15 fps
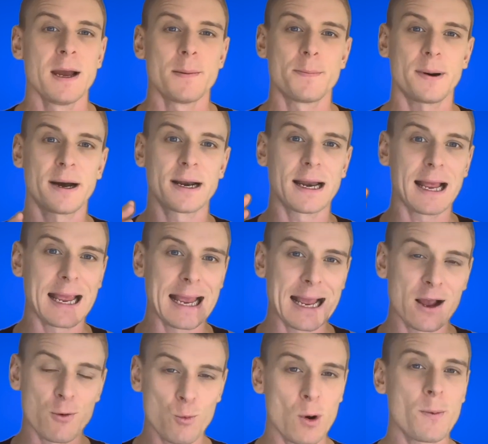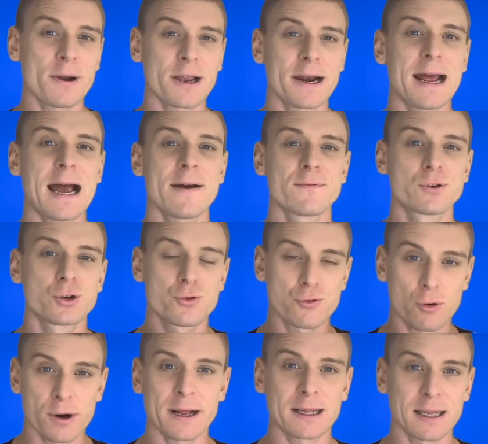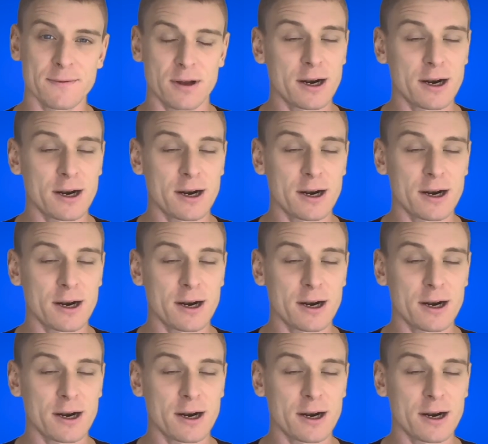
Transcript: but when we're going to have chronic level,